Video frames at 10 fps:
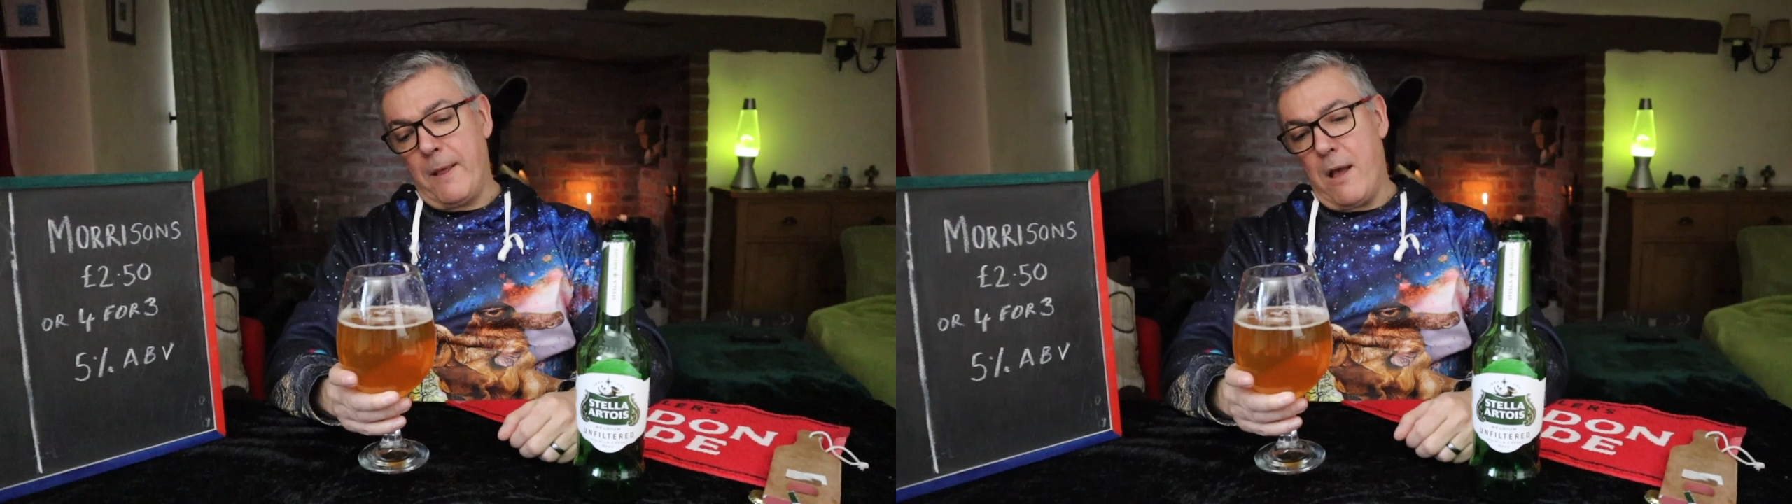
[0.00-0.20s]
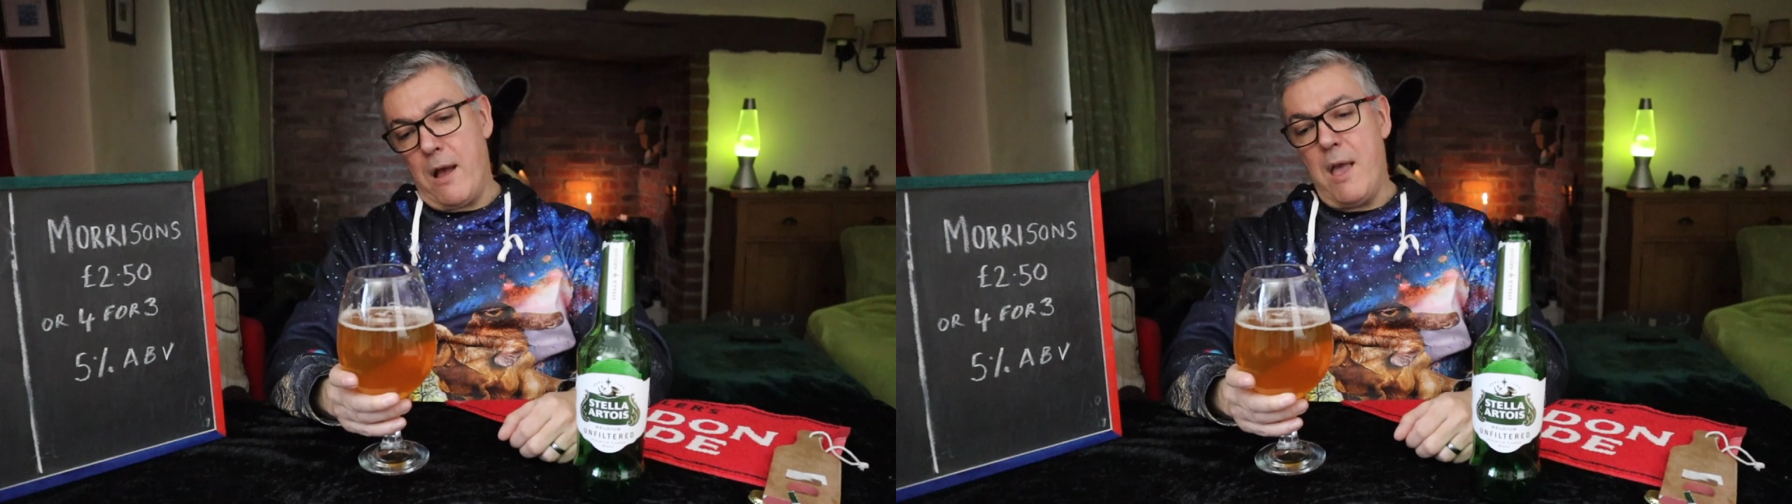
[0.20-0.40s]

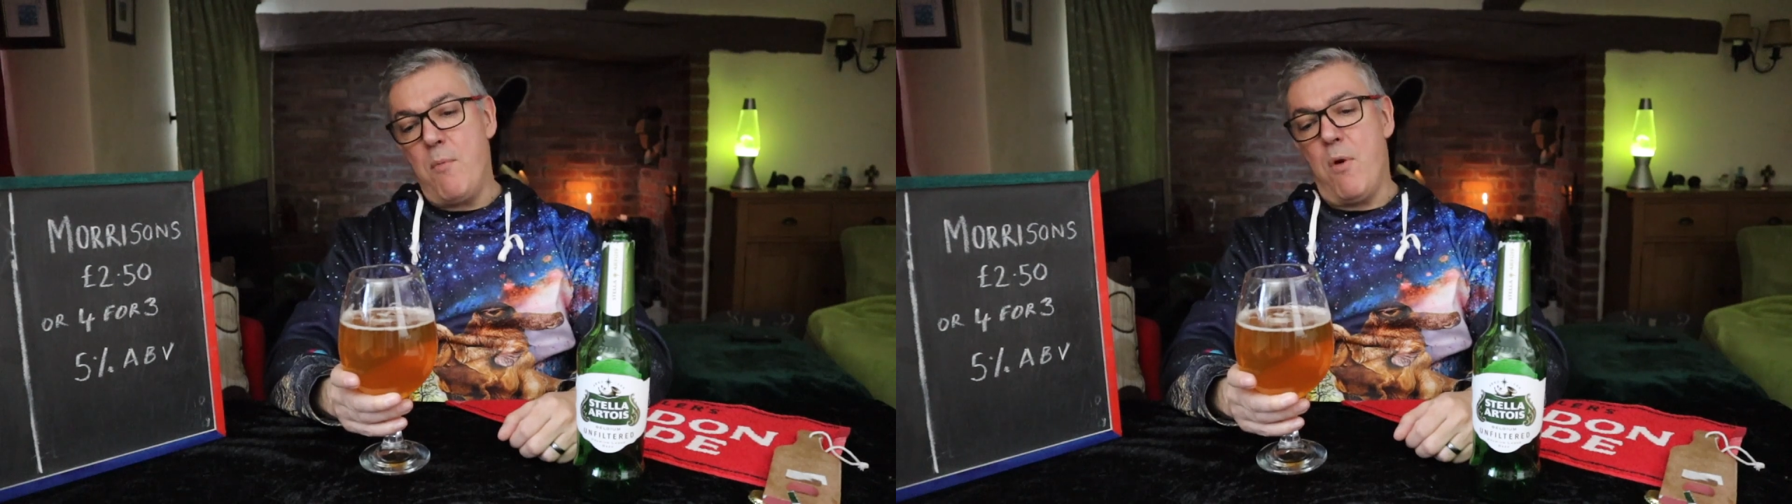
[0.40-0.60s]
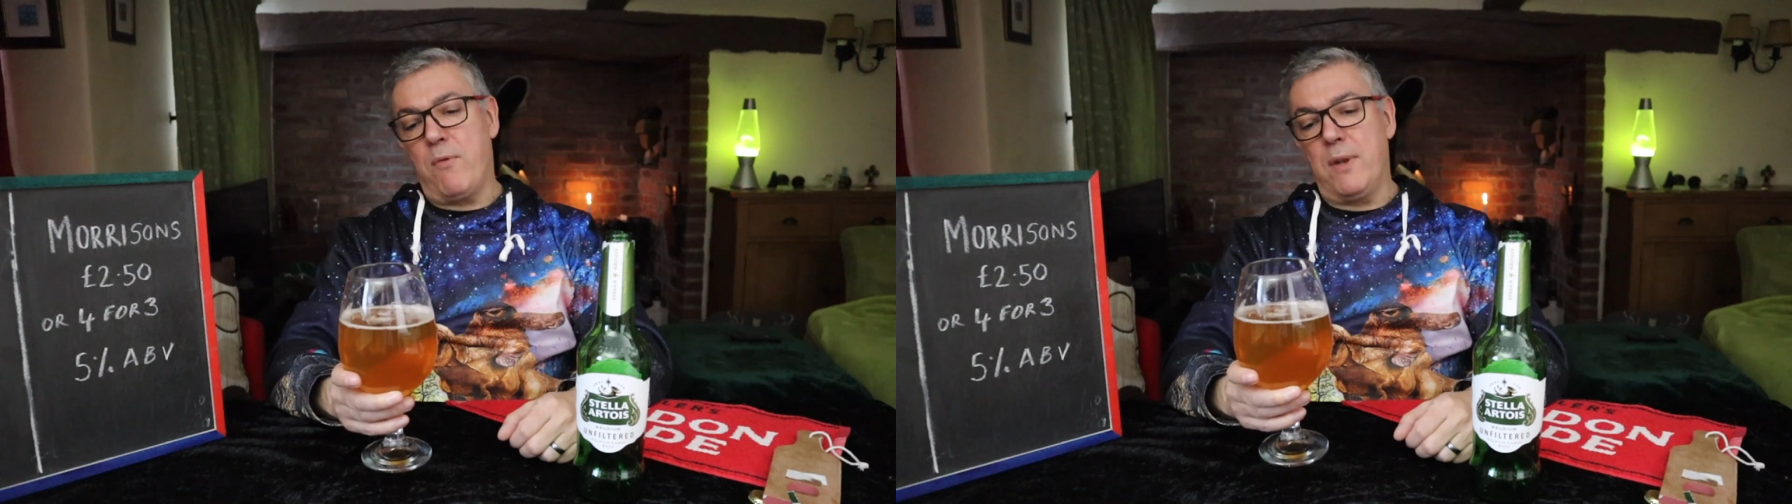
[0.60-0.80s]
I
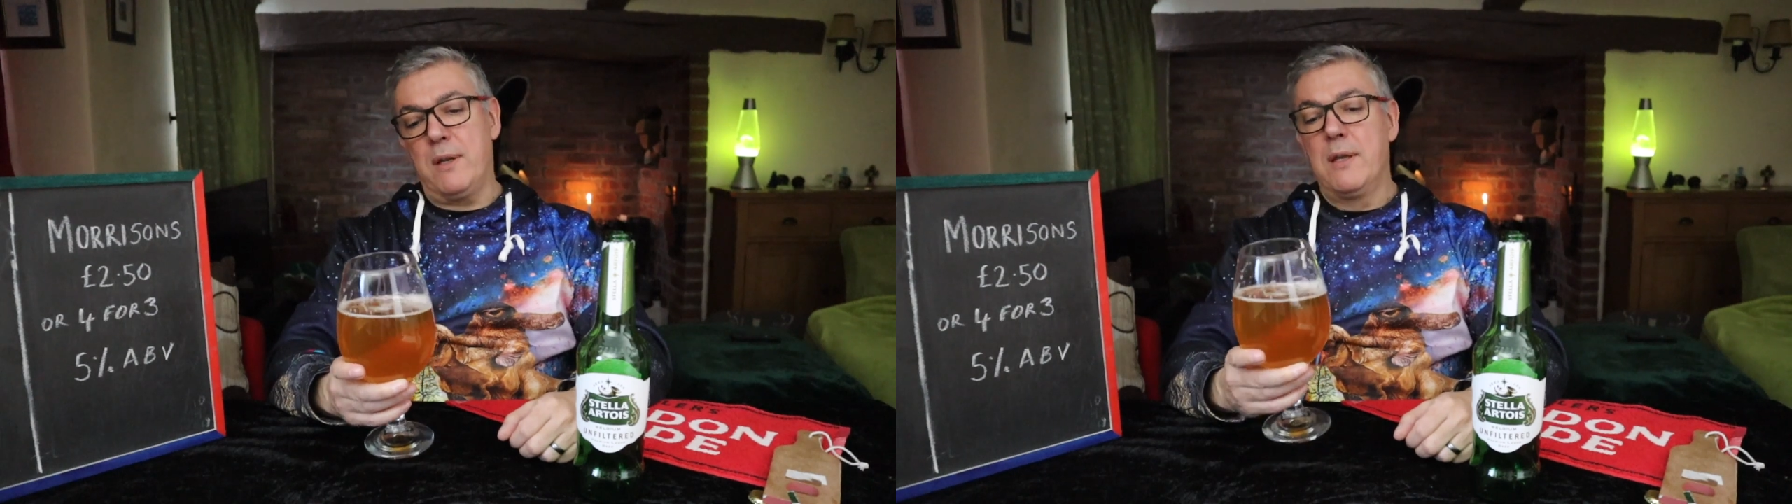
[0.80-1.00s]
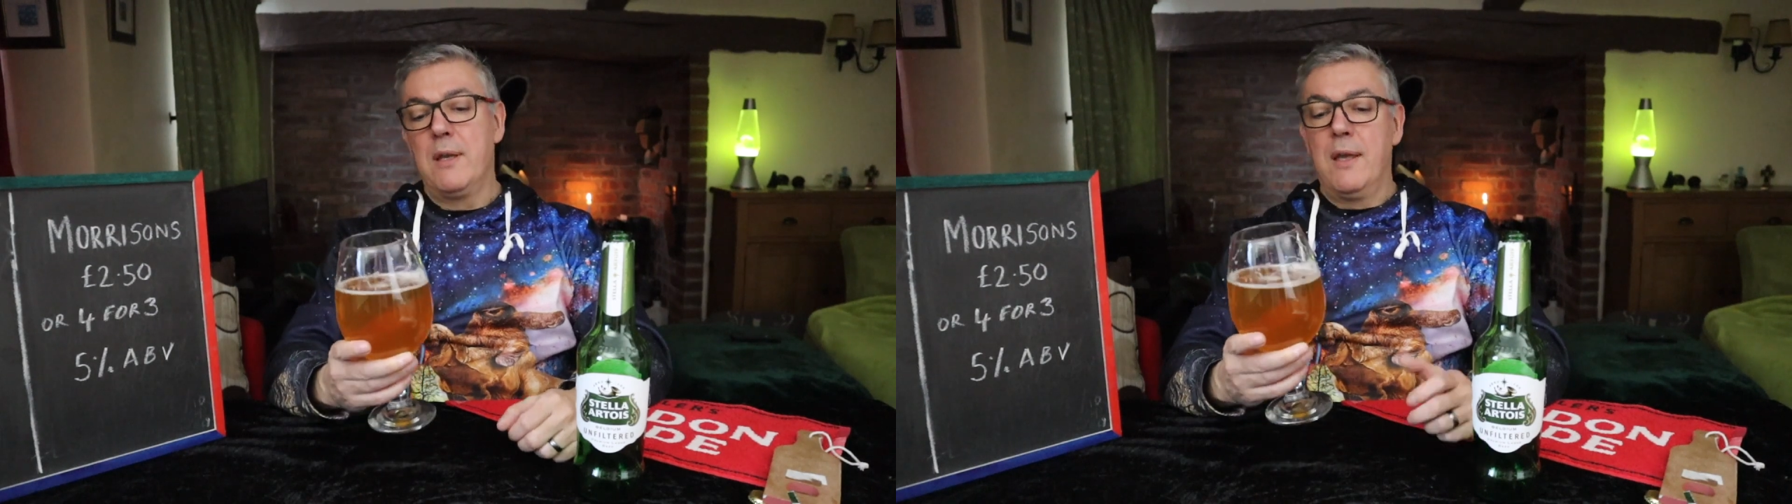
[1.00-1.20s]
am
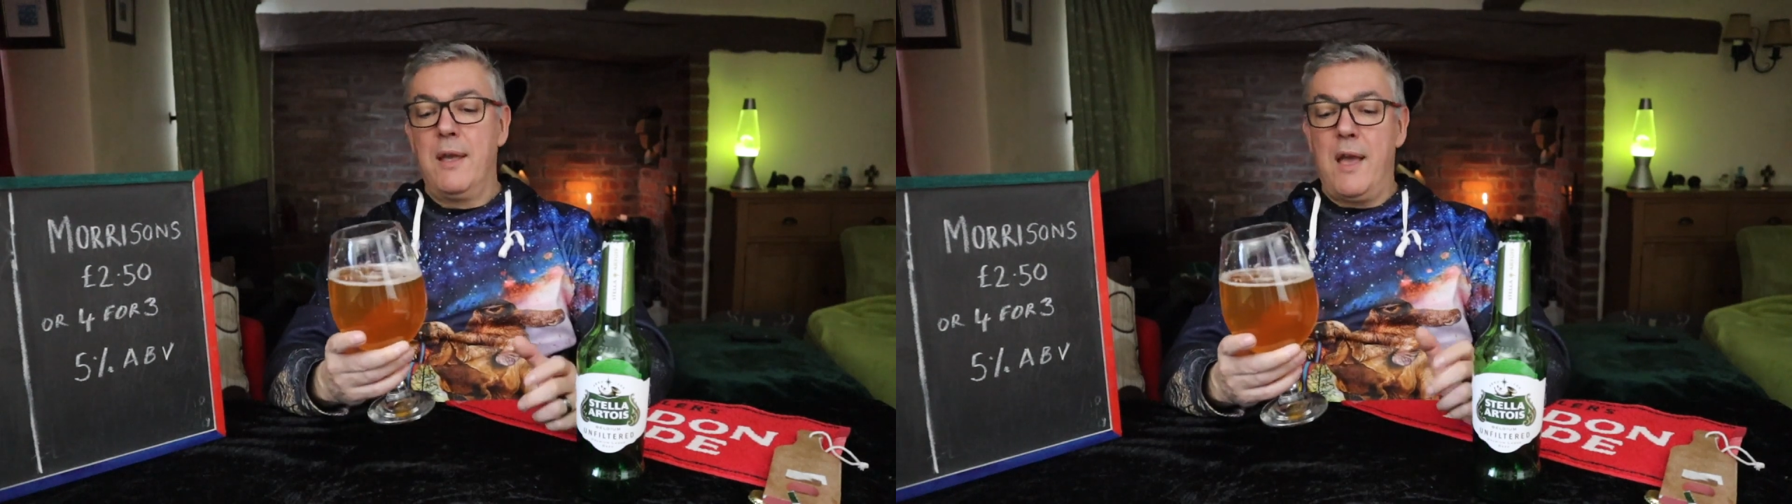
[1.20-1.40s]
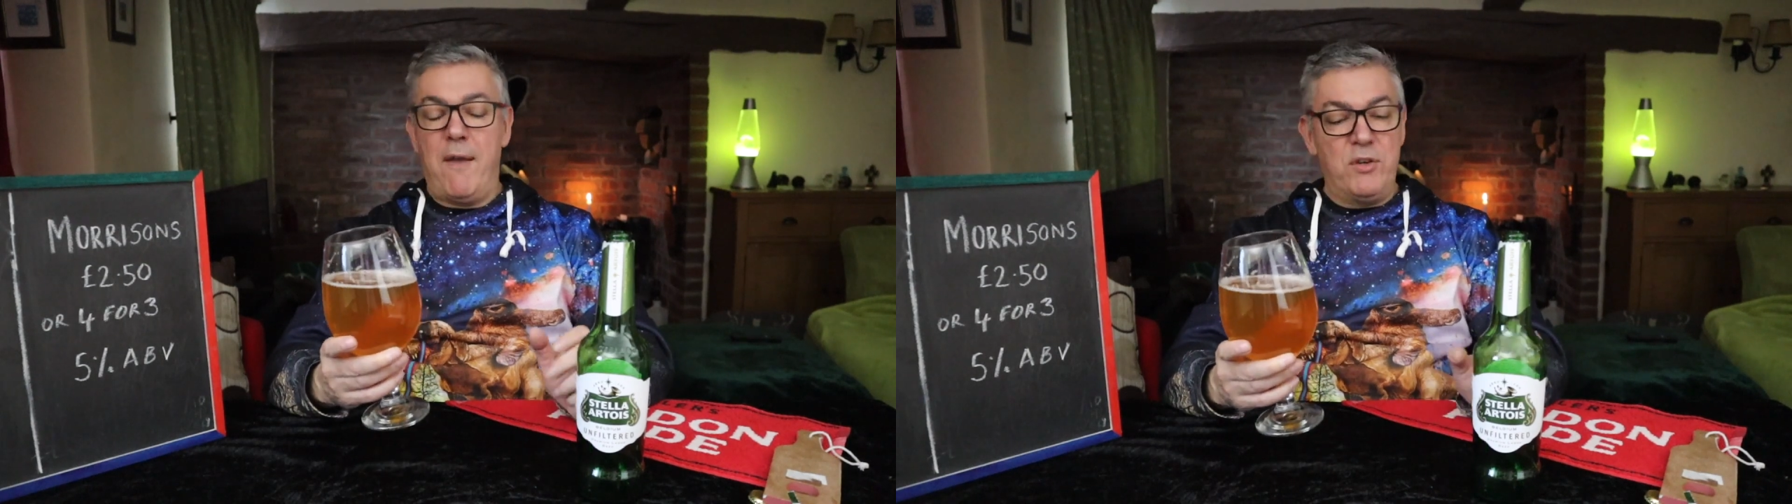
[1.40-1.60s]
waffling.
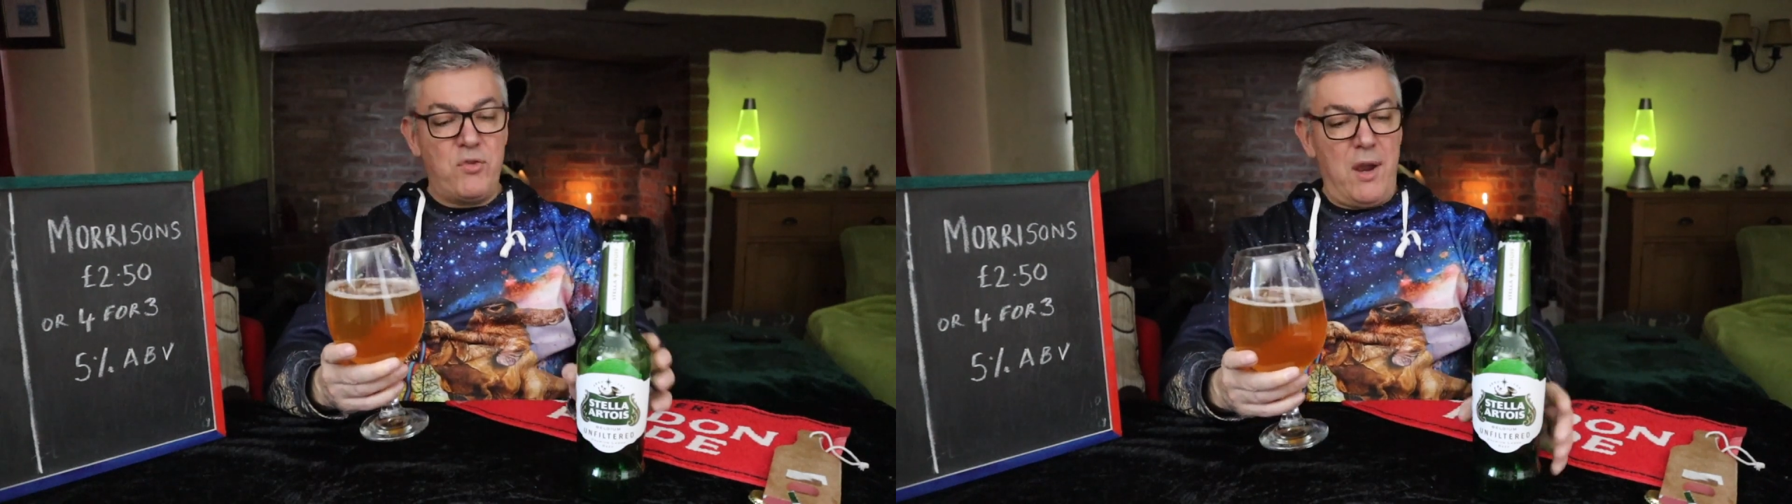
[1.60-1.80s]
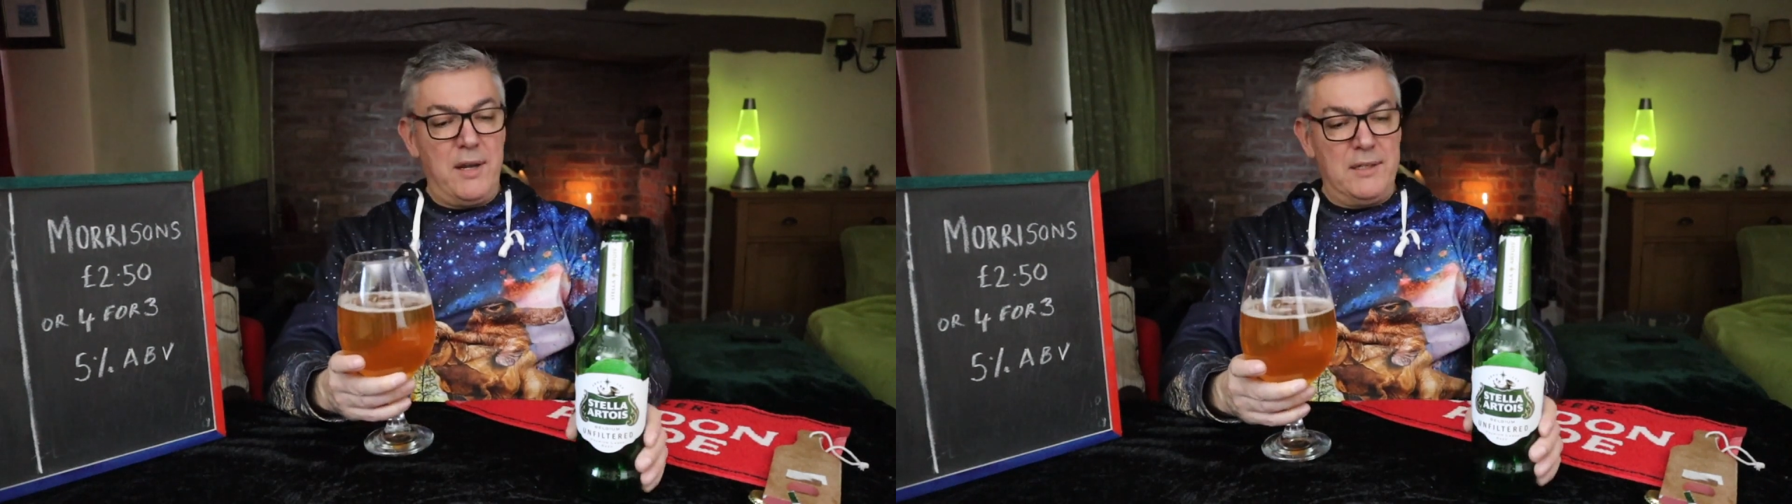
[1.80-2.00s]
Have you
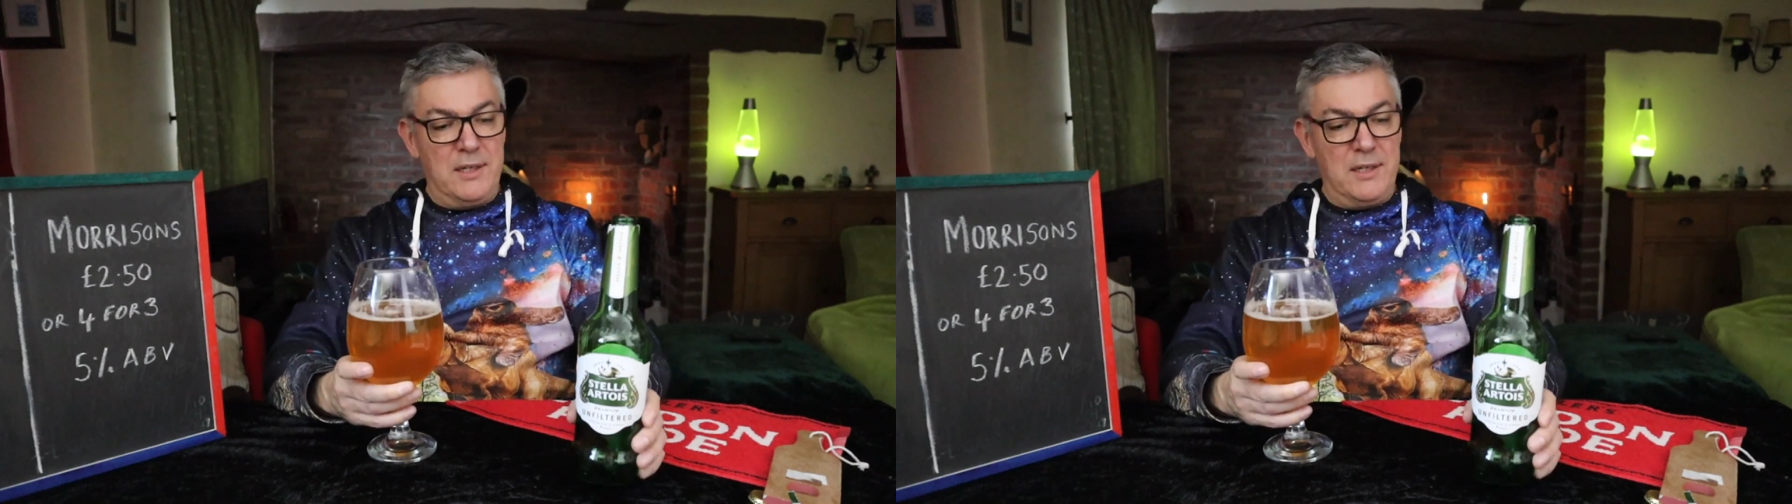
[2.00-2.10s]
tried it?